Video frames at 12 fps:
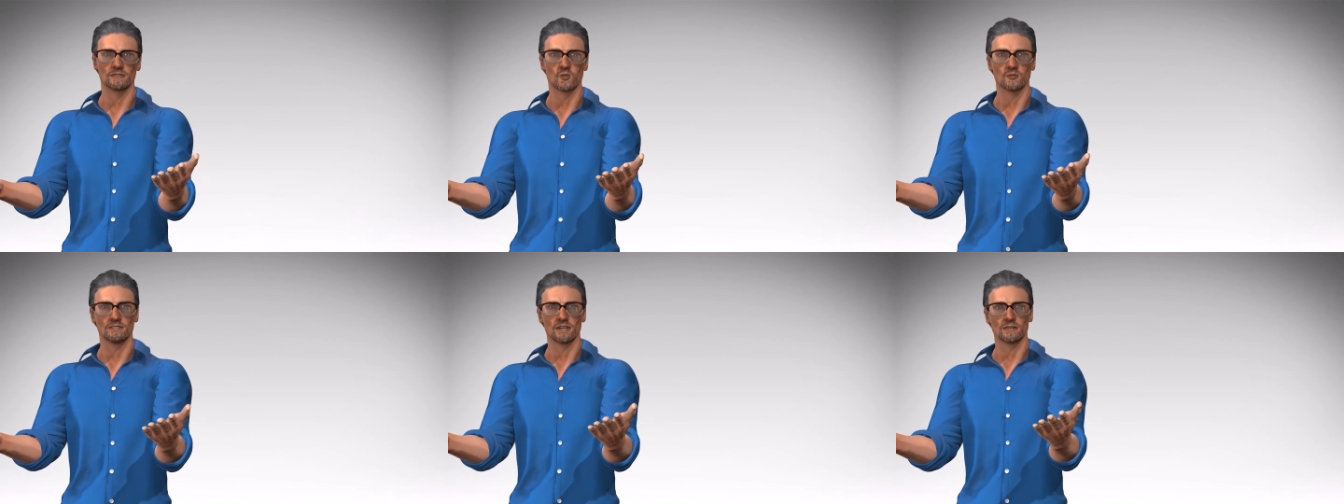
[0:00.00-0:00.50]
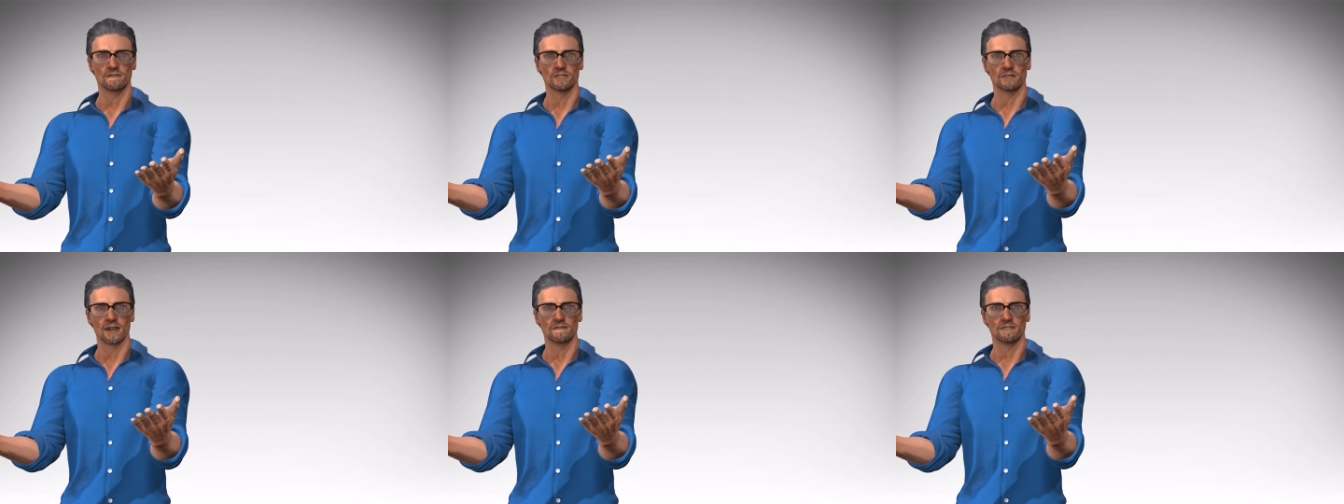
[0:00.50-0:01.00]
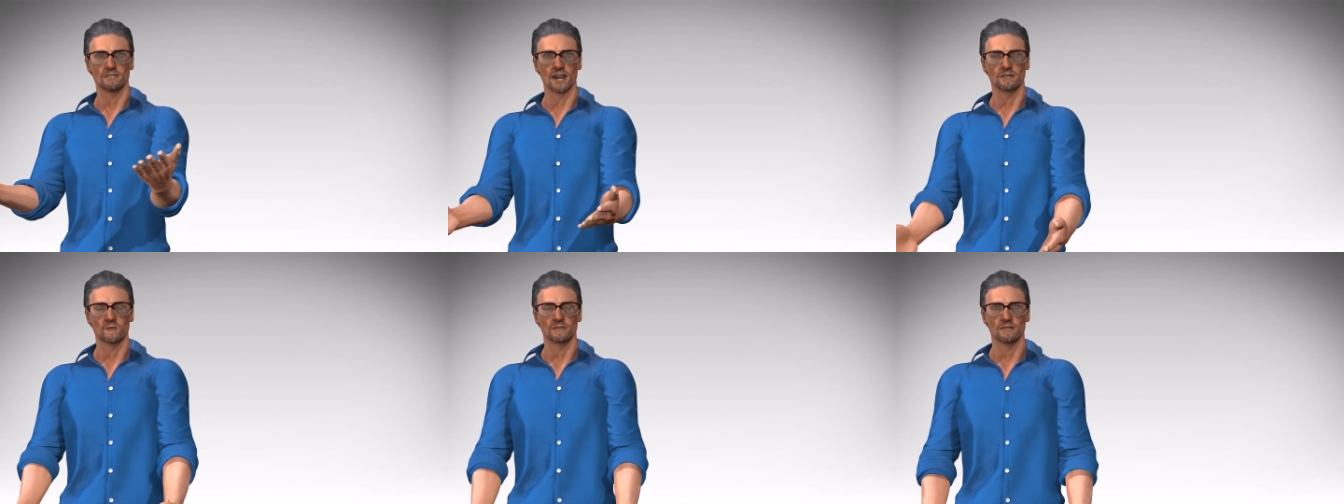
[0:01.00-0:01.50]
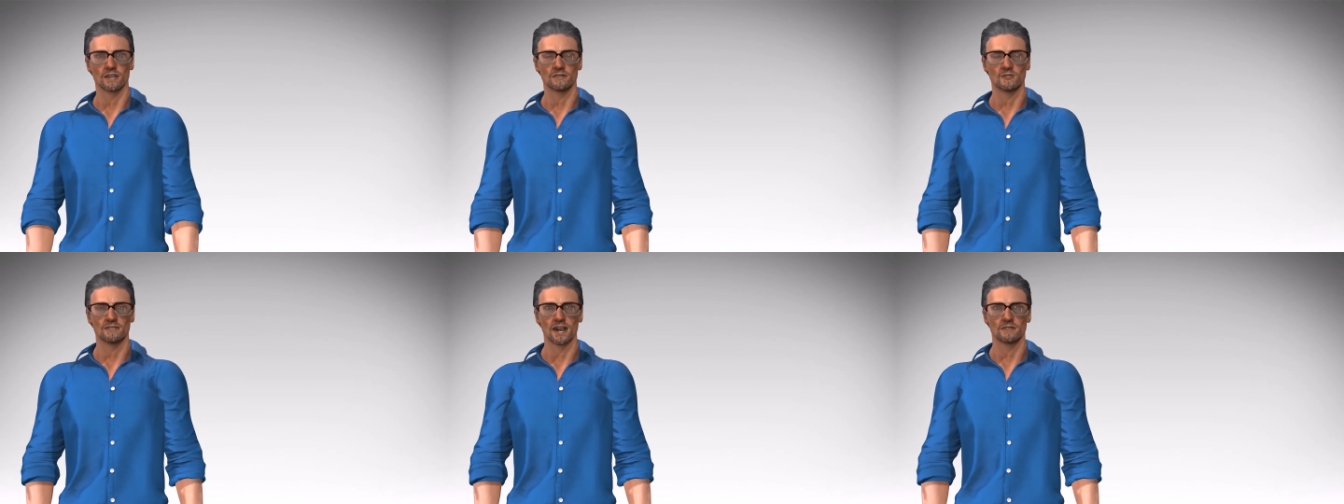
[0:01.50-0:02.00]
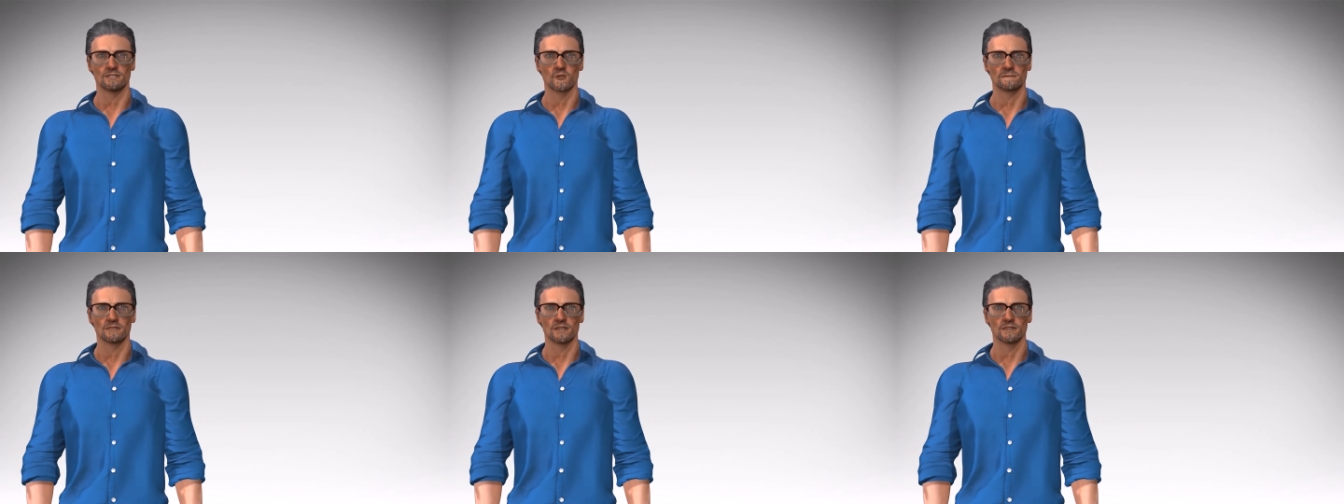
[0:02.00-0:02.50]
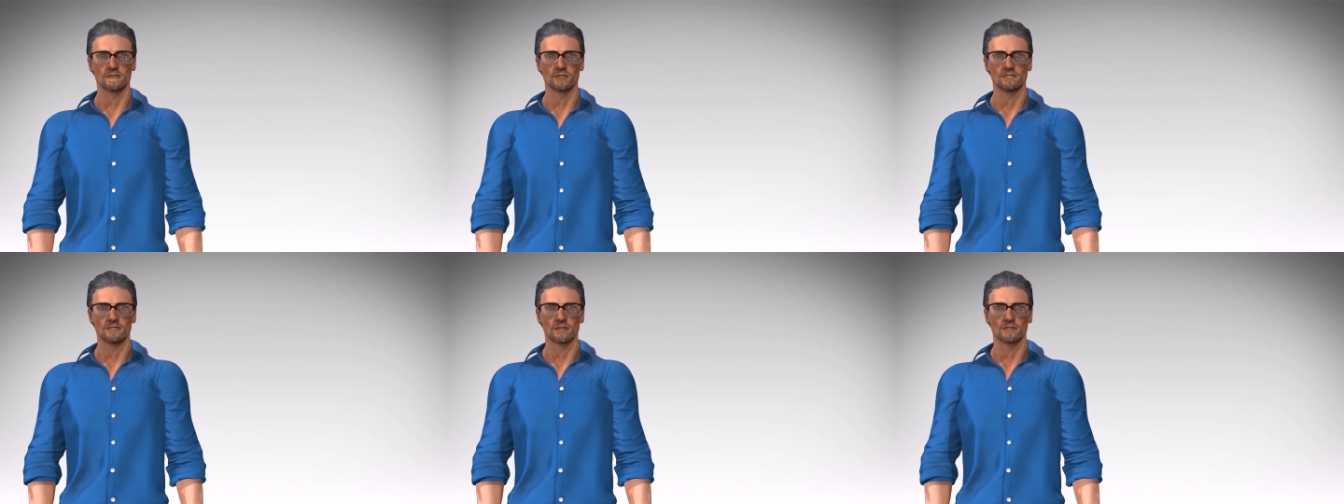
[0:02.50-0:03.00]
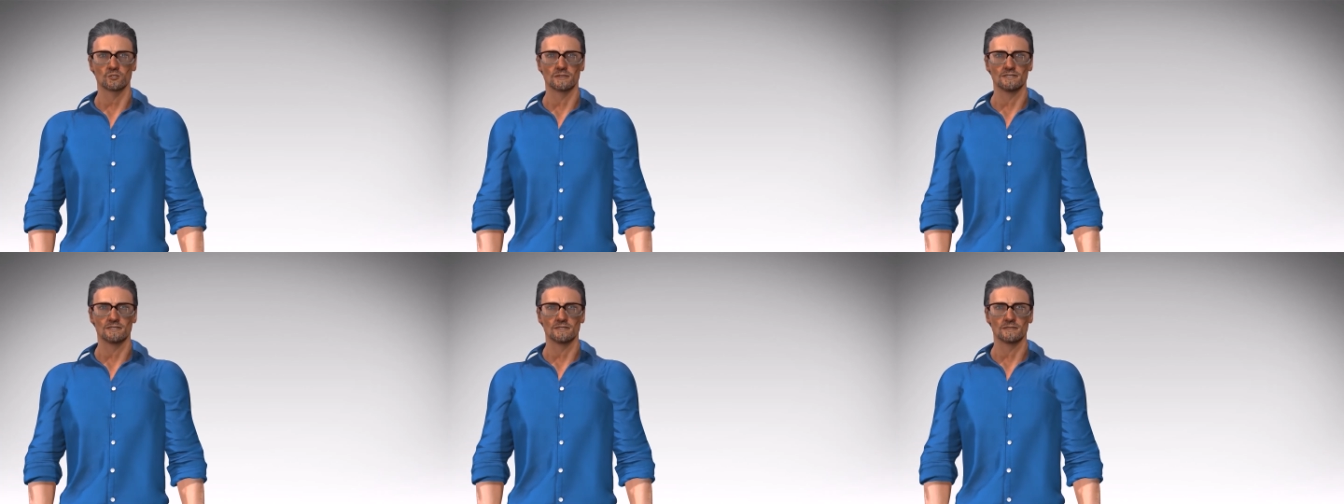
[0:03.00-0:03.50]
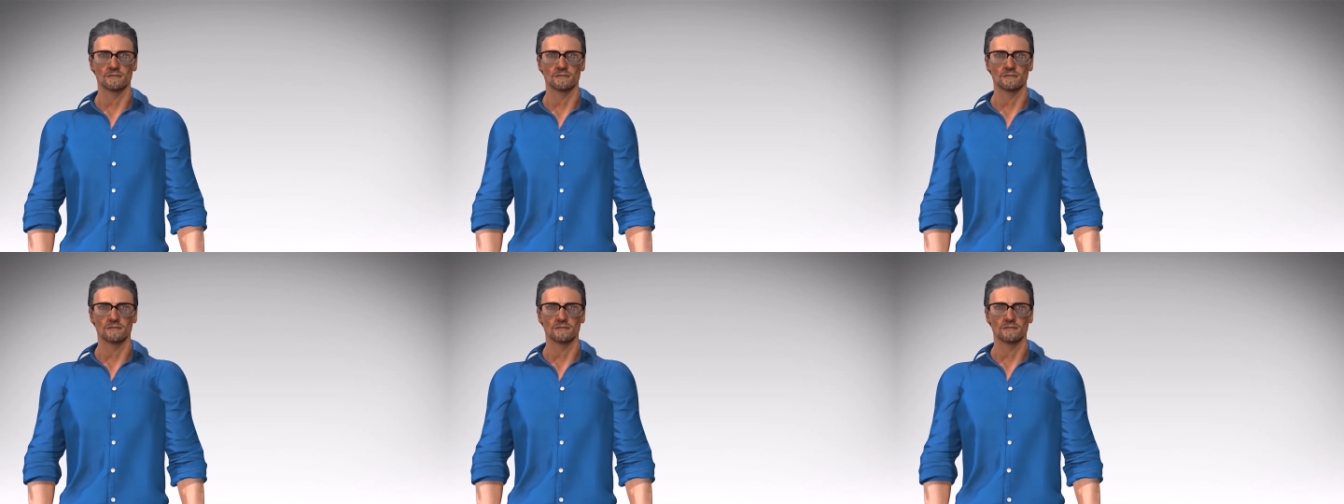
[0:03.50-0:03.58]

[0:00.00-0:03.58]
a good set of gloves can protect your hands from an unforeseen injury.